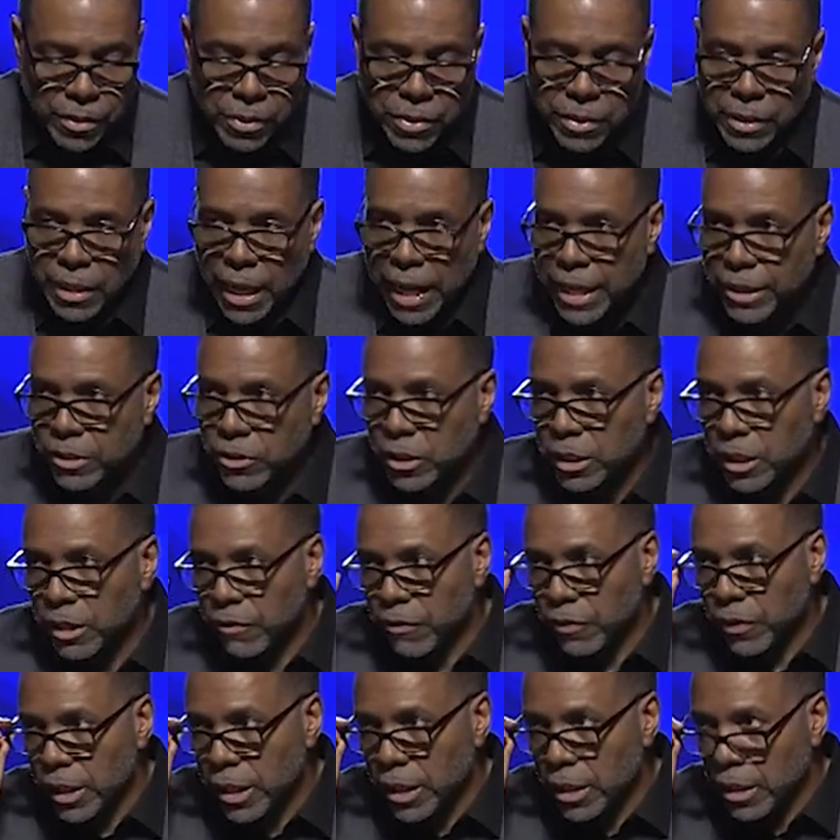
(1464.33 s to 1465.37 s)

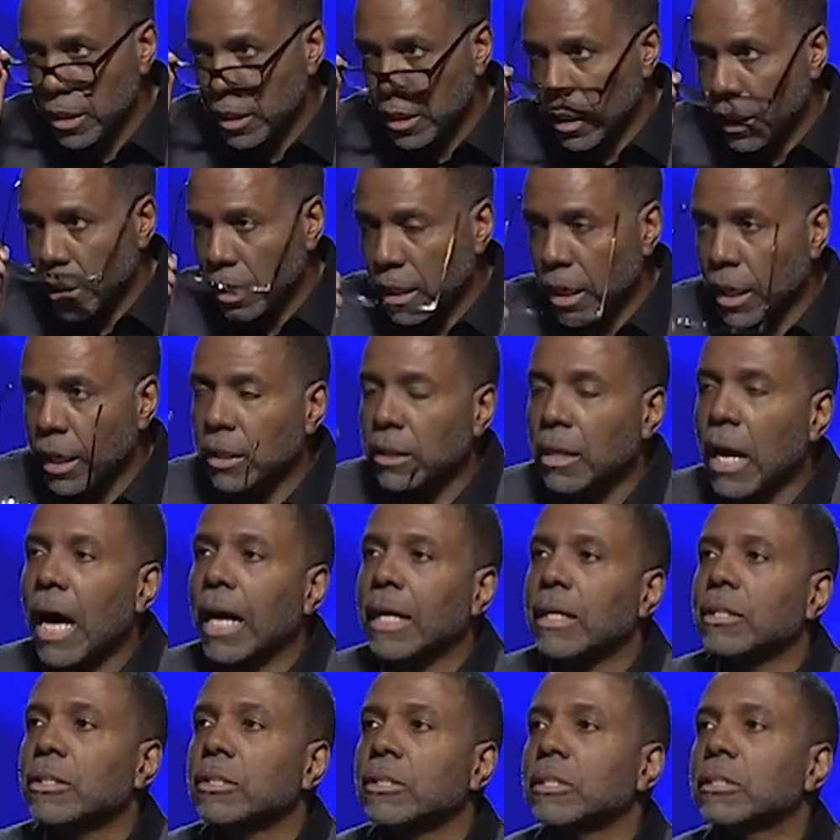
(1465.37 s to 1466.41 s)
Thanksgiving
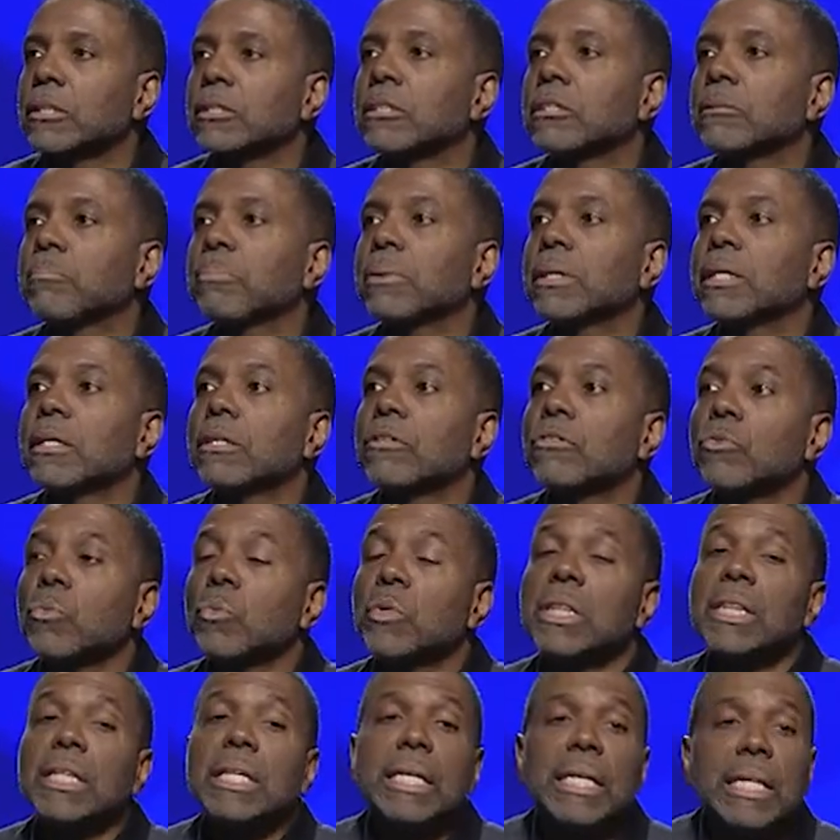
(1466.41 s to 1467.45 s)
acknowledges dependence
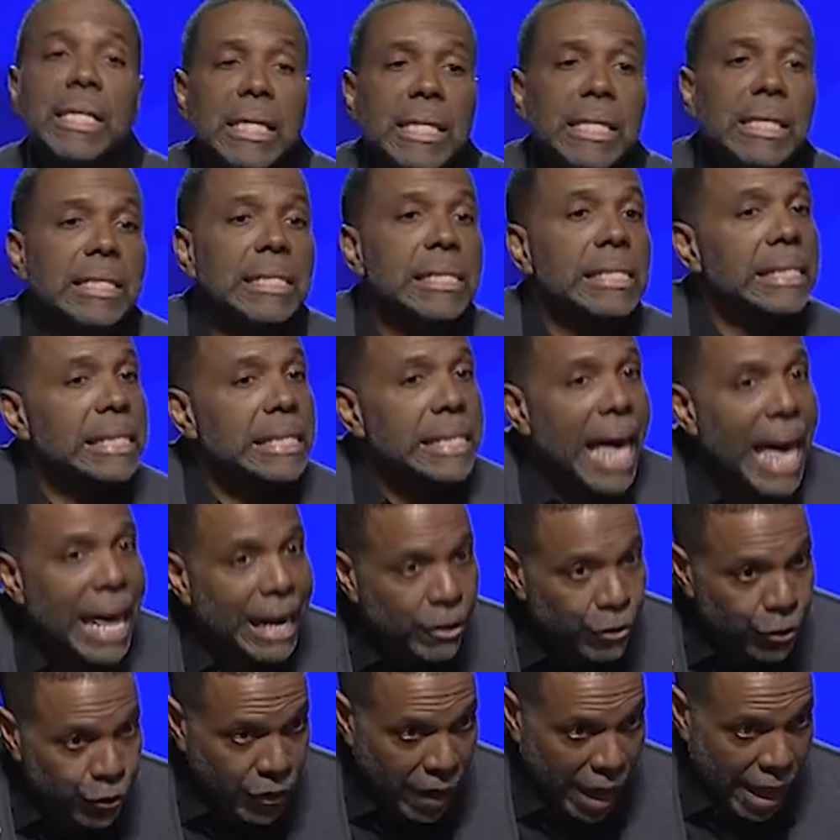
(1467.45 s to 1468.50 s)
when the need is
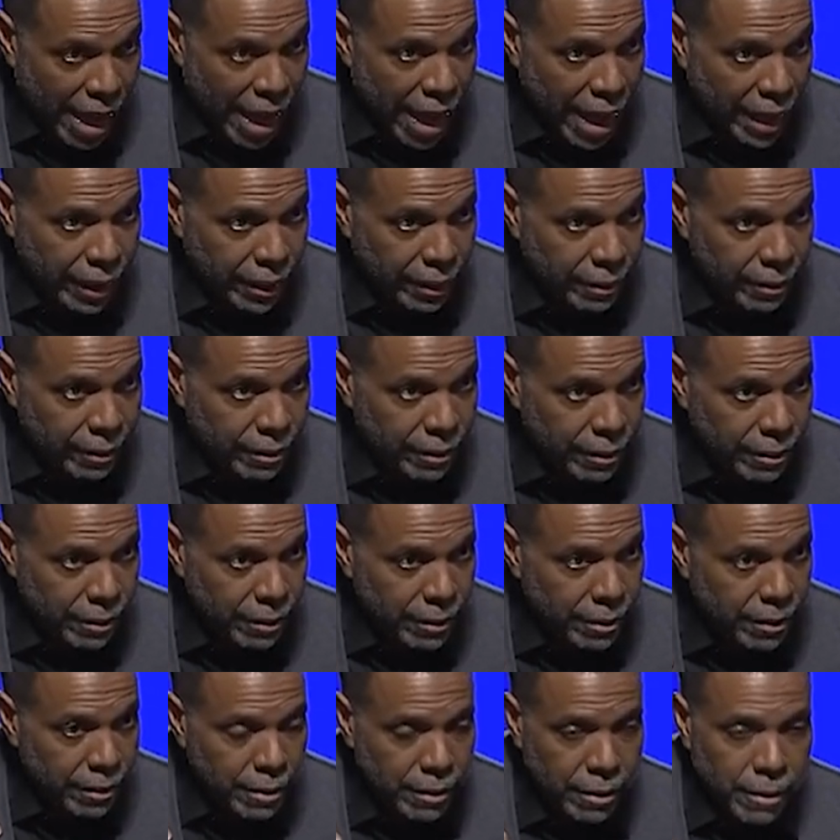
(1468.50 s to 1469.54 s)
satisfied.
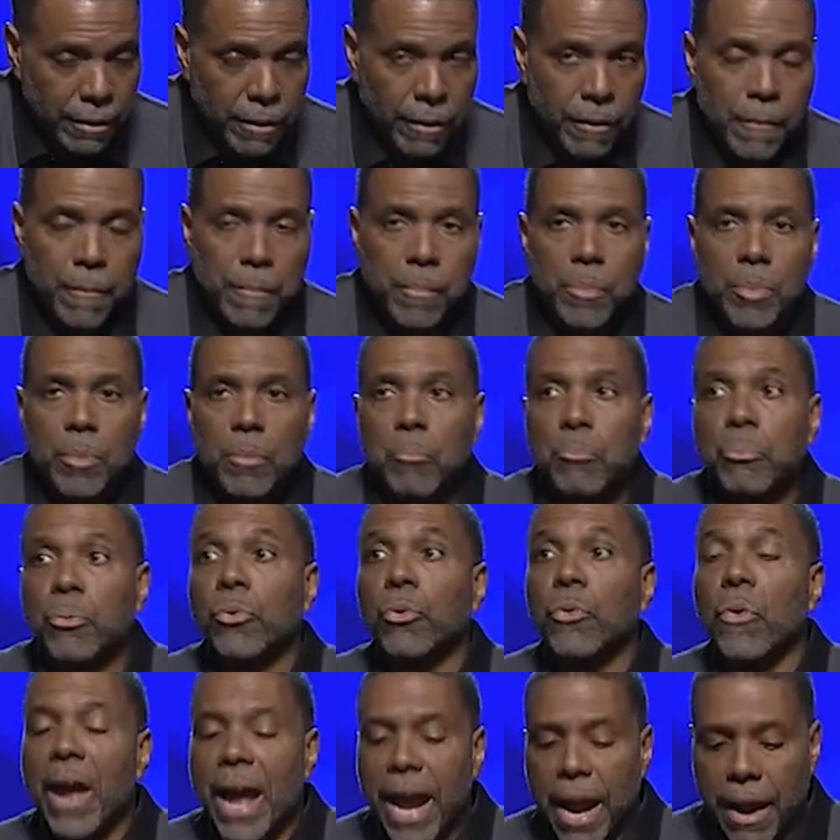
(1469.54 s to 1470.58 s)

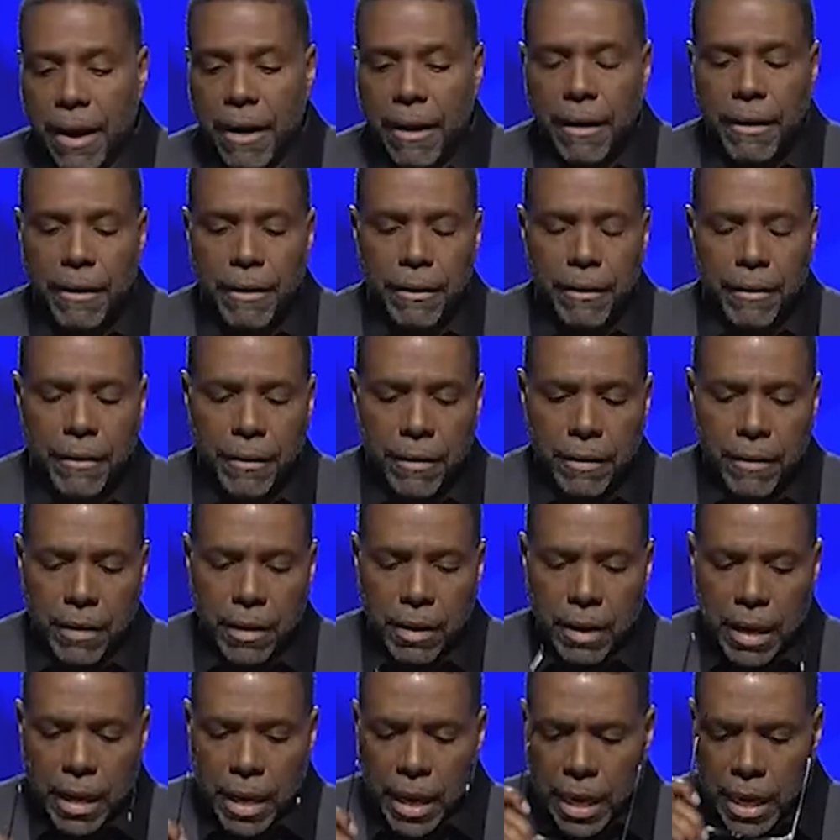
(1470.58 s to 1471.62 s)
Prayer
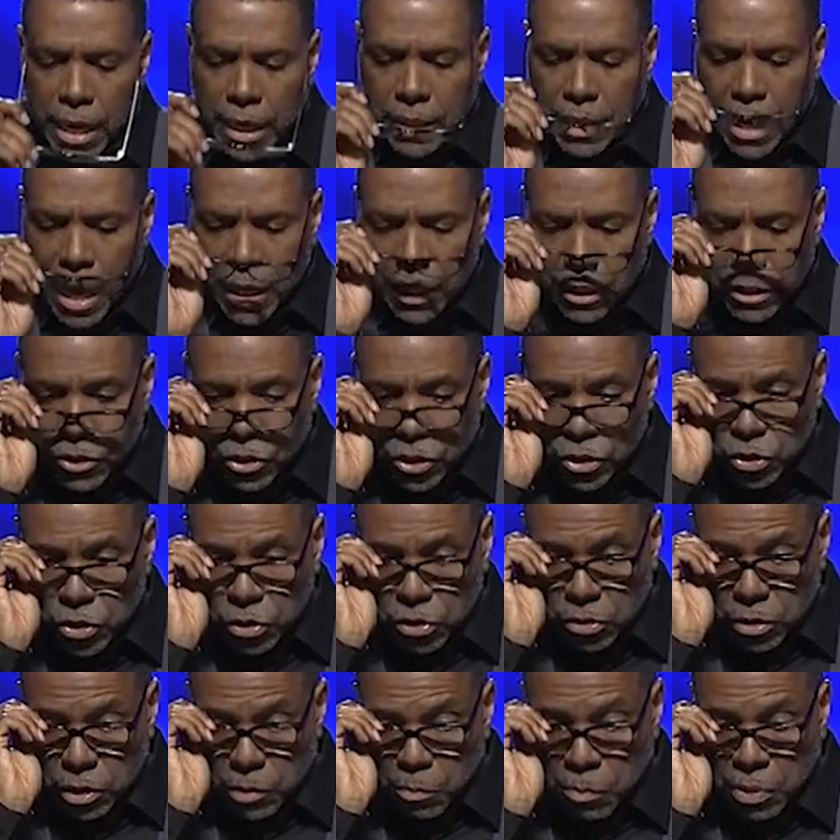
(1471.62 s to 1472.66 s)
acknowledges
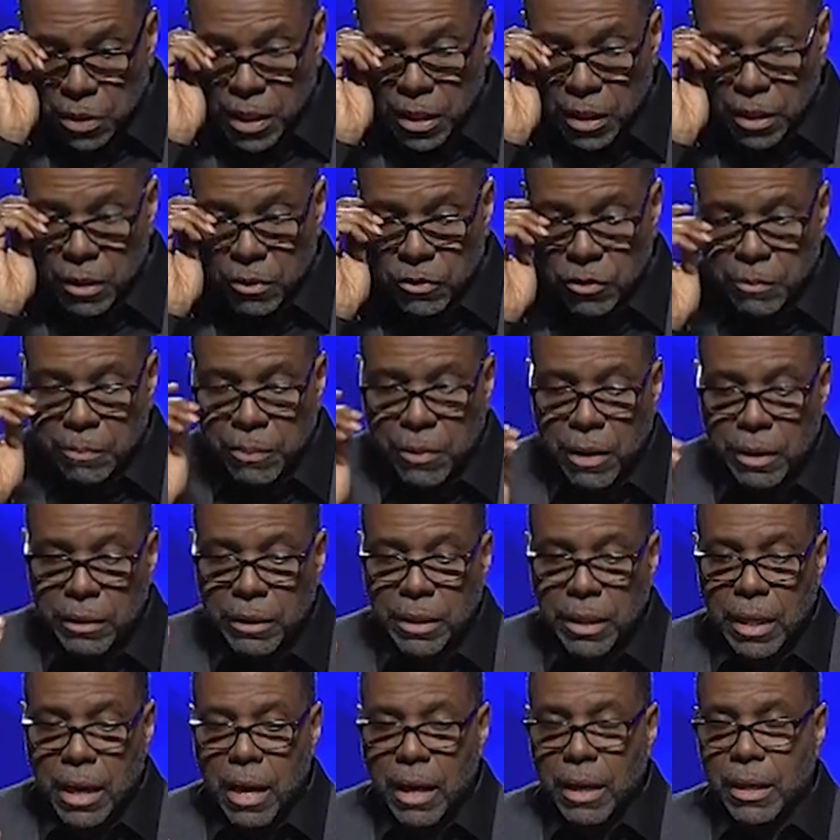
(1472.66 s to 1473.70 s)
your dependence
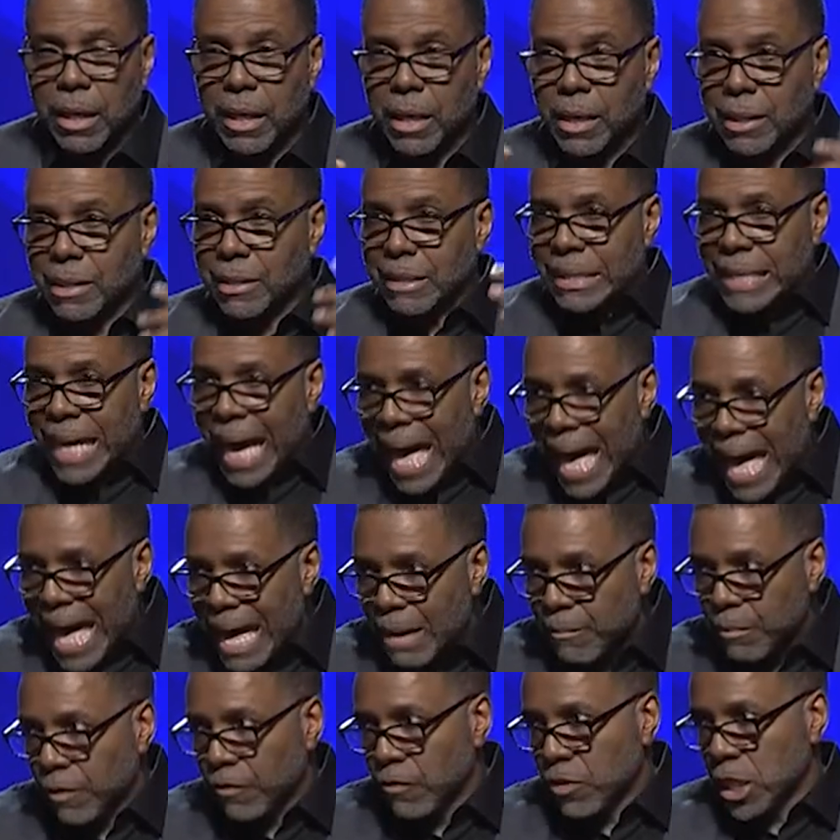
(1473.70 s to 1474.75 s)
upon God in a
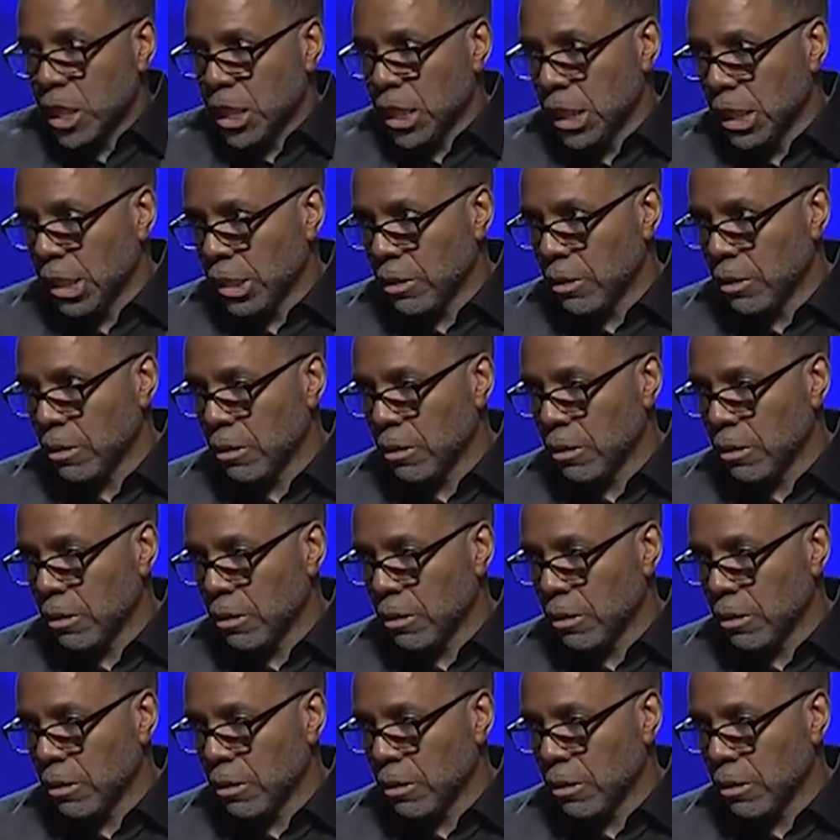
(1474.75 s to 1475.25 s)
time of need.